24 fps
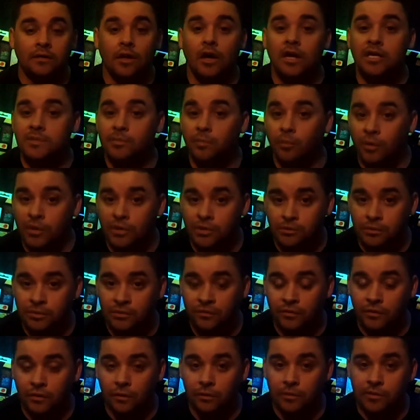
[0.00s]
Lost Boys
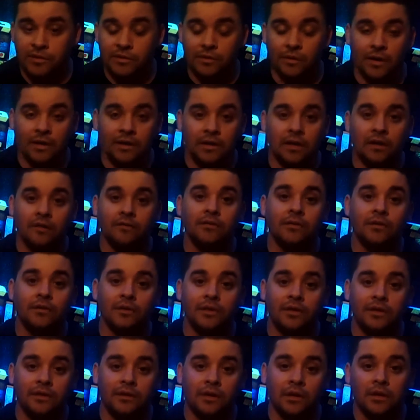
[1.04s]
was filmed, so I love
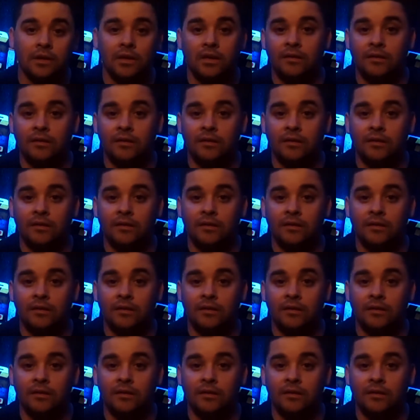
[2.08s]
going there.